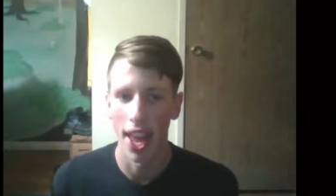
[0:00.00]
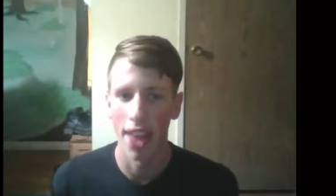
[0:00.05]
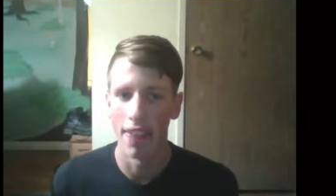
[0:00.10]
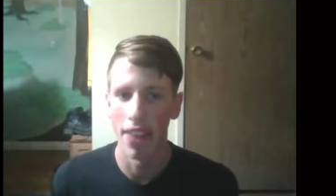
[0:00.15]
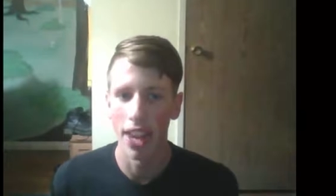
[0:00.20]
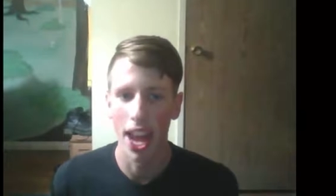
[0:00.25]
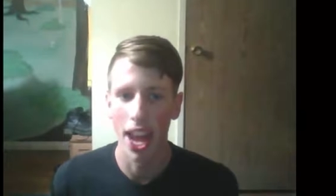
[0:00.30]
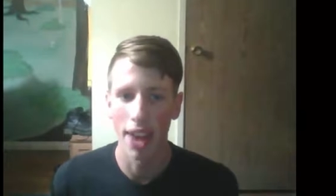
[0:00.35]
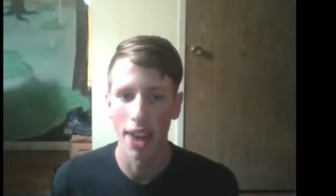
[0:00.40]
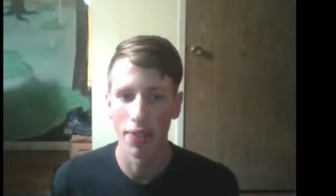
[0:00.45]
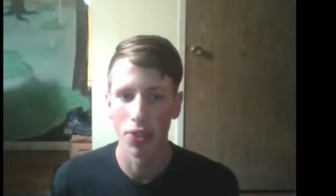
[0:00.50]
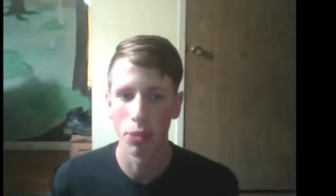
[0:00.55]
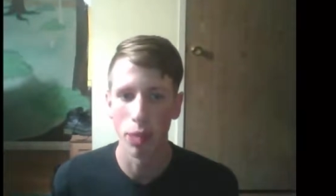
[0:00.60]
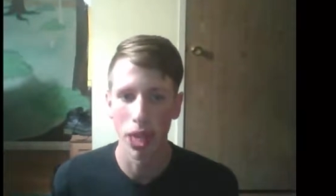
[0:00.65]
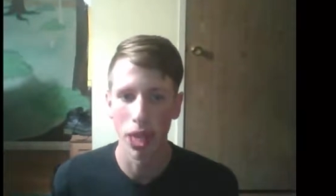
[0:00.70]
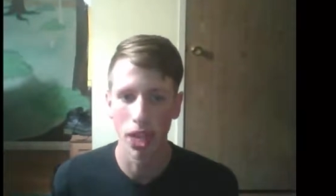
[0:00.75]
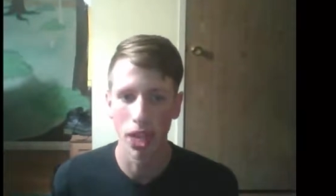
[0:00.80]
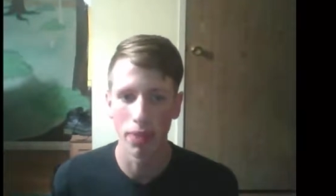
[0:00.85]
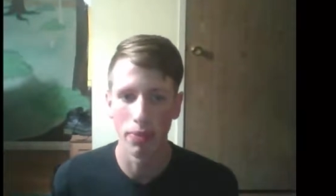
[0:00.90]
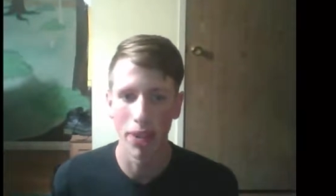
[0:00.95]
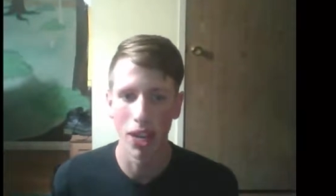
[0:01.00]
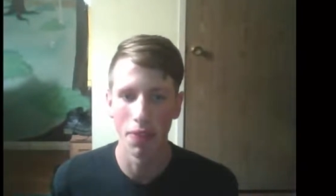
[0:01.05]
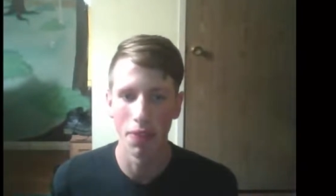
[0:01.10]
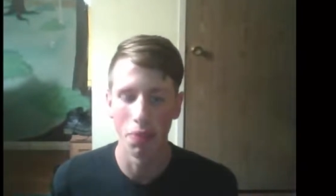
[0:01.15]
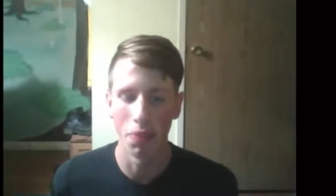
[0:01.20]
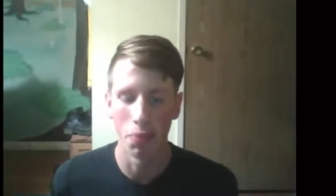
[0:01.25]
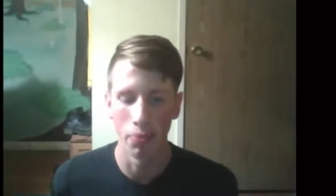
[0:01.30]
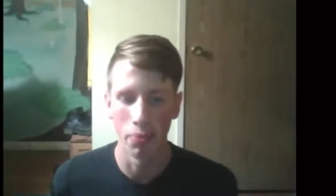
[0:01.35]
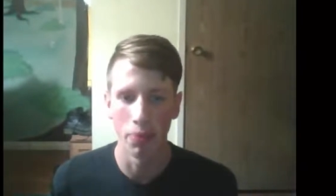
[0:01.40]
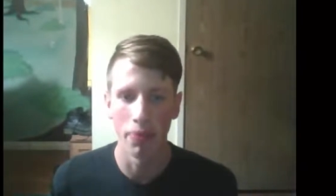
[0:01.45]
And then after making fun of
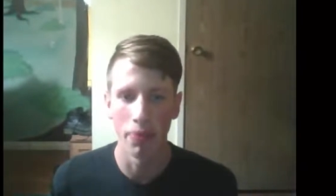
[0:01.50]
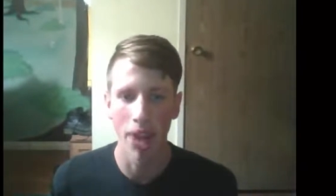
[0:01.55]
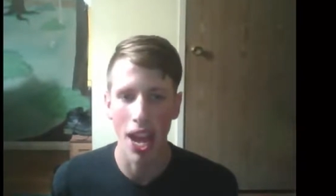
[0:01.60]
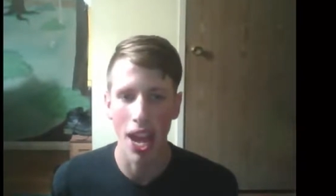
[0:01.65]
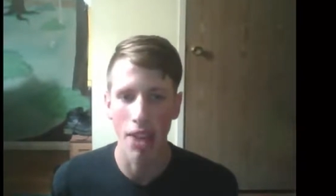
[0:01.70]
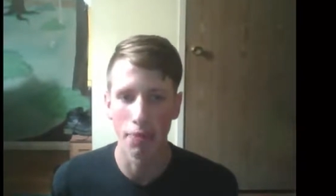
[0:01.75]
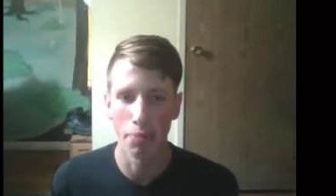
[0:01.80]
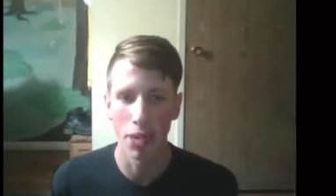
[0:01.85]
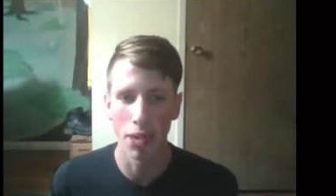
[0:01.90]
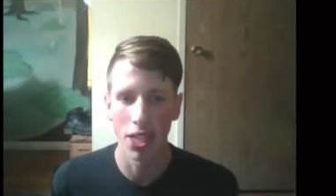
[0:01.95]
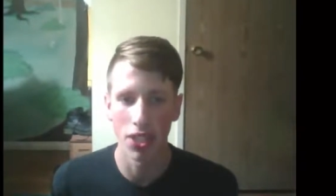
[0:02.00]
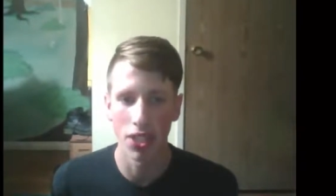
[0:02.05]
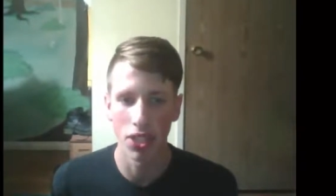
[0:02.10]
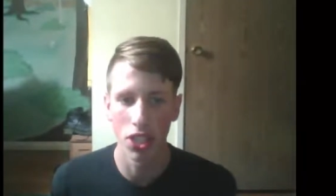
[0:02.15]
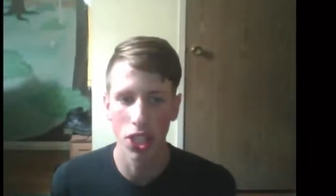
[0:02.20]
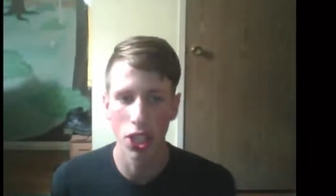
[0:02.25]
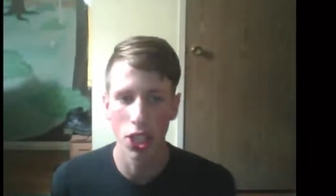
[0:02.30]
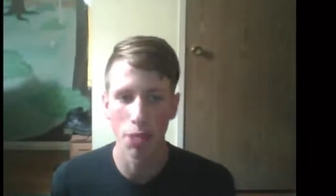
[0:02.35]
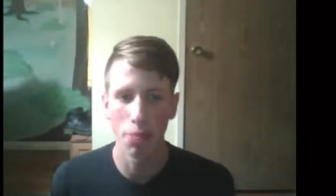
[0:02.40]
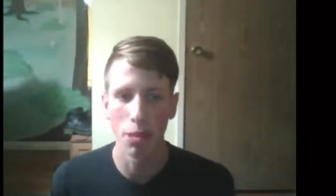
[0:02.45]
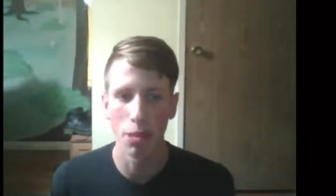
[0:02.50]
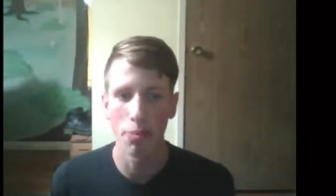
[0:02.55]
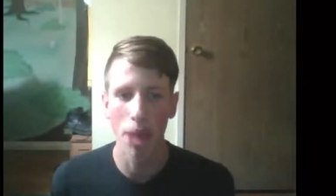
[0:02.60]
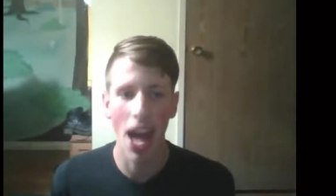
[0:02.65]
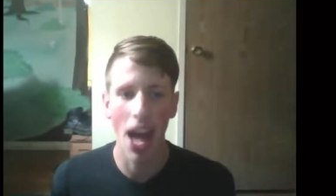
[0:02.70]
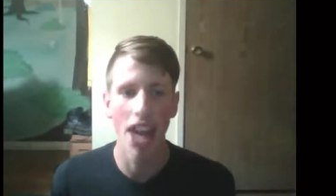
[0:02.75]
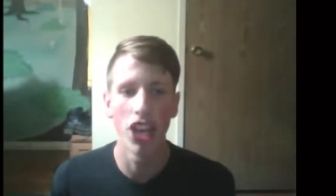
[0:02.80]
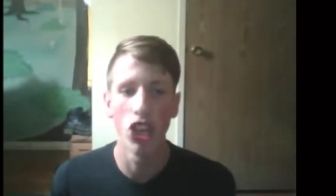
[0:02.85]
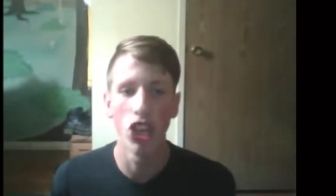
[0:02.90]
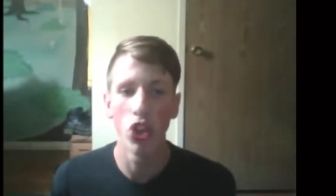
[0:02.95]
him for five months, he'd be
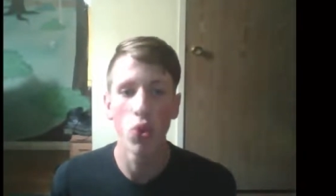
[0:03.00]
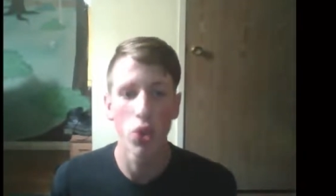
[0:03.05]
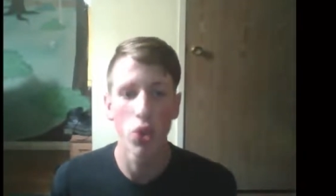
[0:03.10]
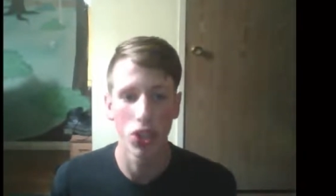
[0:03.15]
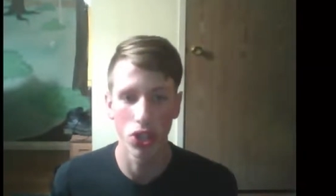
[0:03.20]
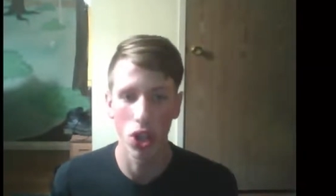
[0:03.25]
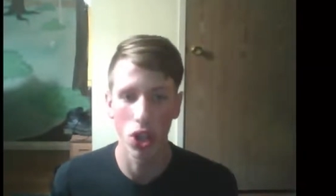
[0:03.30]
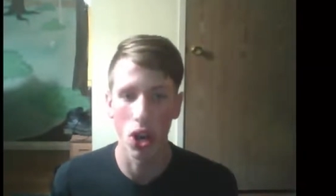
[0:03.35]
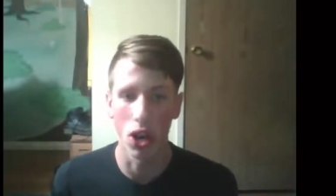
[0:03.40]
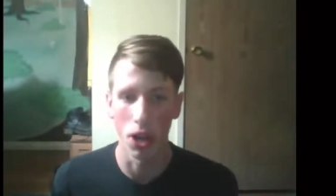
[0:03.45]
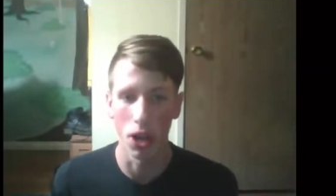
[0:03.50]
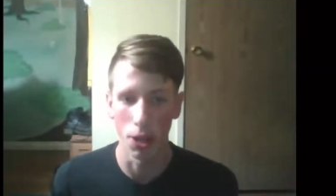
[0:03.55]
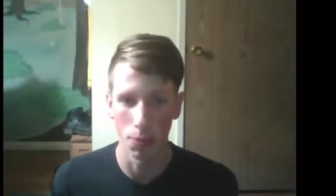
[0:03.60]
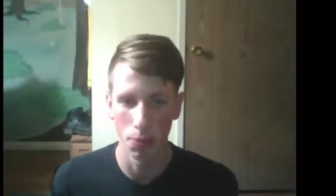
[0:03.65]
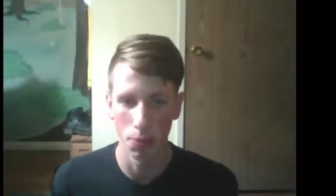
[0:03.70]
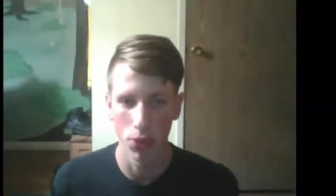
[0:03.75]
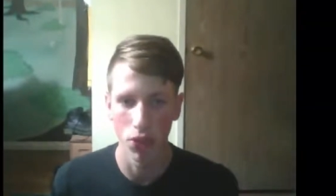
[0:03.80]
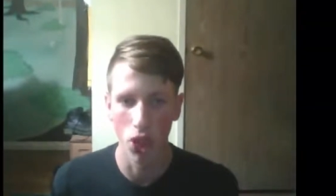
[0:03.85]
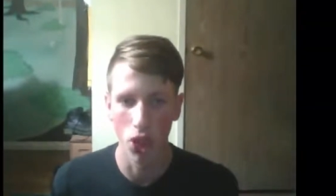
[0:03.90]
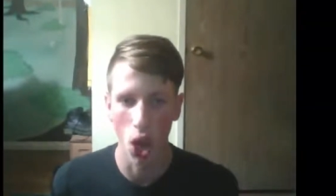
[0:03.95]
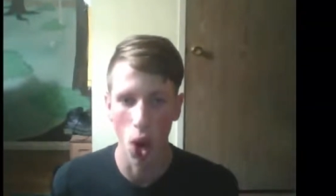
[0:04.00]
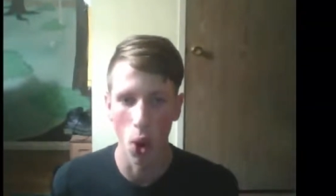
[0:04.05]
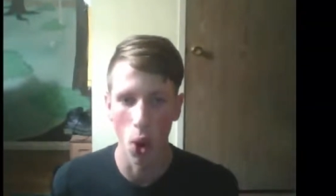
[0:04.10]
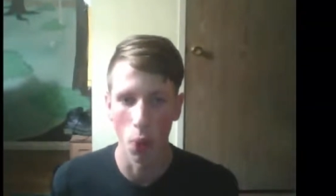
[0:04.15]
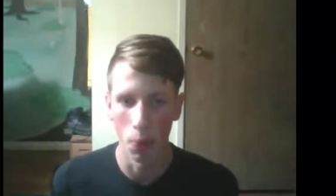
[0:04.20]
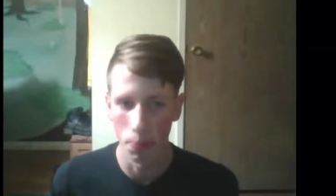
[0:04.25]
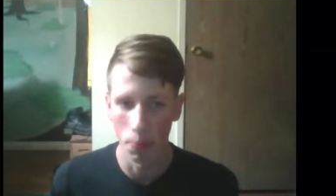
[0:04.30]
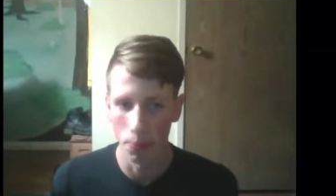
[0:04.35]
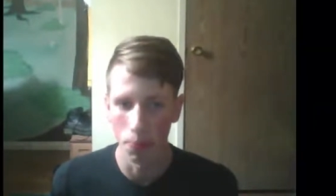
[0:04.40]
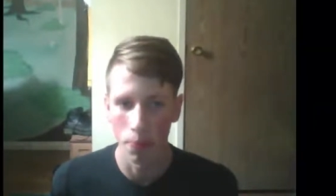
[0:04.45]
mad and nuke us all.
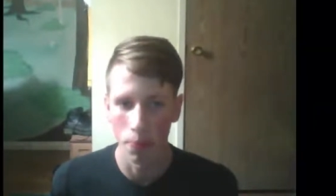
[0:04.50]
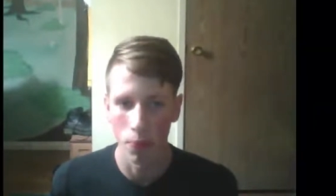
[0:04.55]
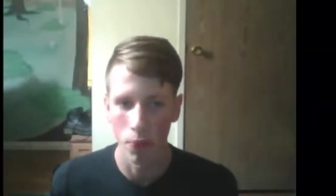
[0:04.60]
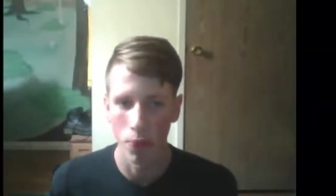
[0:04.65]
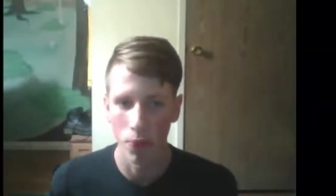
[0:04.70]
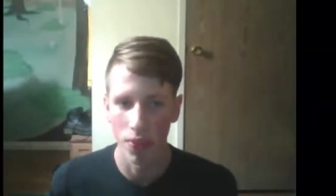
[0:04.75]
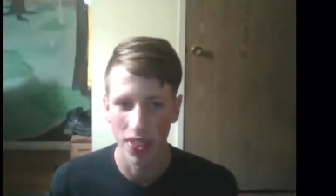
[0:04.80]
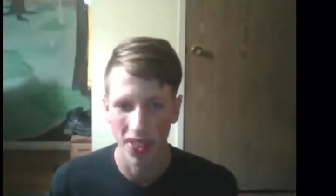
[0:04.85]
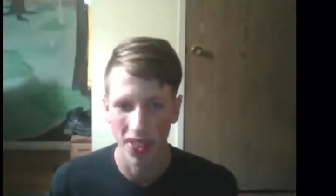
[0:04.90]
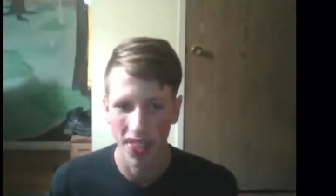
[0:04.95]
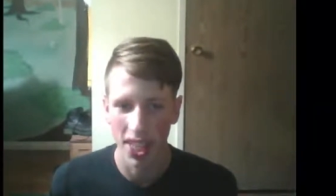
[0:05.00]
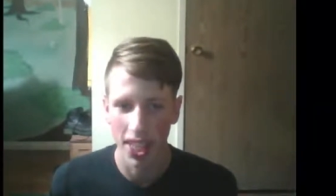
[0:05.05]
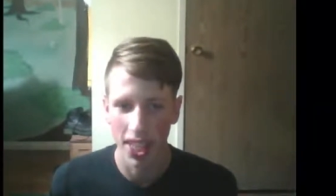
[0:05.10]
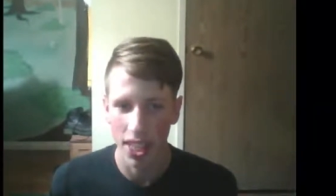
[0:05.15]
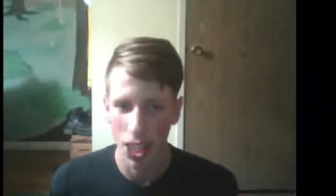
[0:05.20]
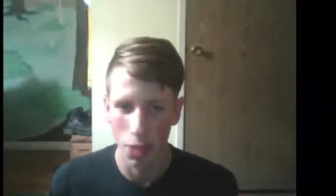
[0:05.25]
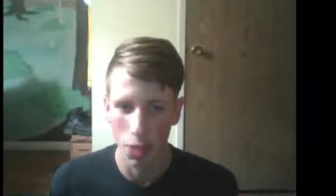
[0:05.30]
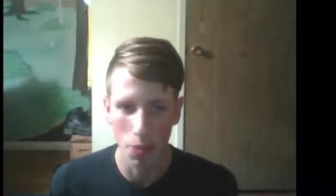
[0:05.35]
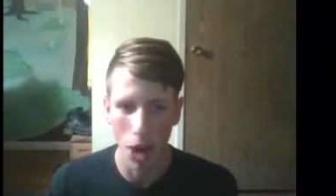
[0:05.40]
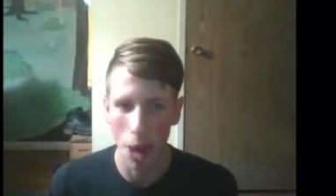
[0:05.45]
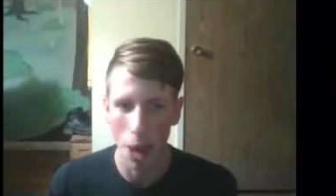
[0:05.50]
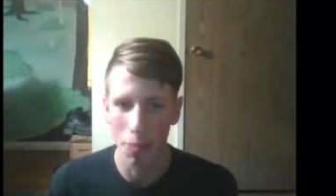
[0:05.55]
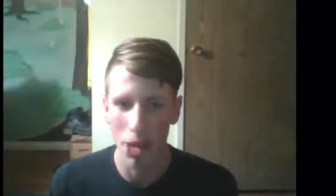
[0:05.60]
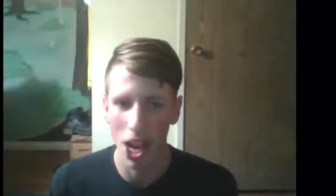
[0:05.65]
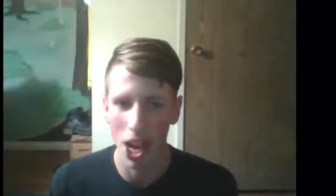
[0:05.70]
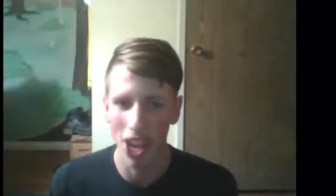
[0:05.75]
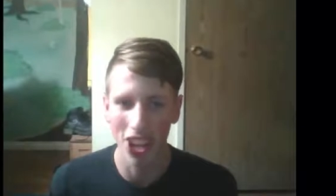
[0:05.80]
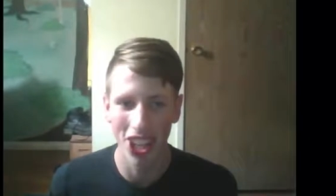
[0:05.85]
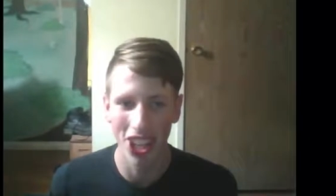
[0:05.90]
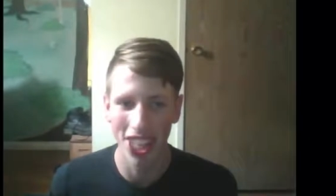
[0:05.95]
So, he's probably
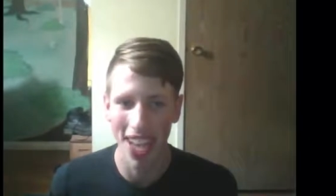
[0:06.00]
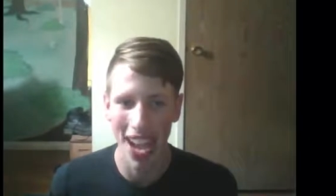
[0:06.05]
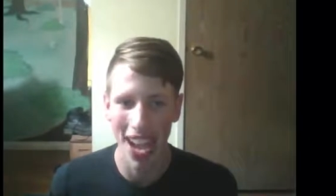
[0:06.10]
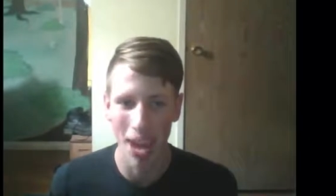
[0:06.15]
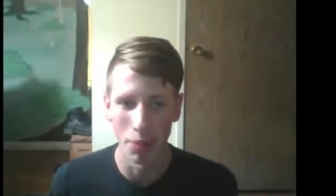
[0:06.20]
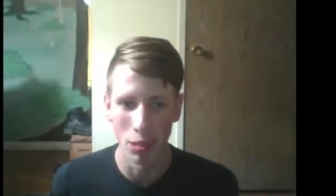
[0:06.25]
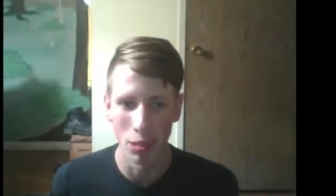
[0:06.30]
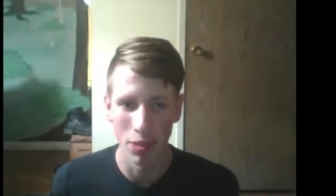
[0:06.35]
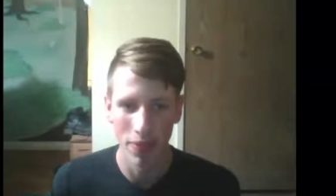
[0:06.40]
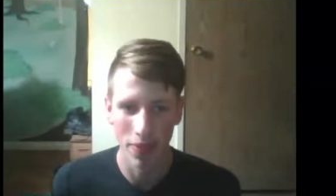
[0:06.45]
not gonna dab.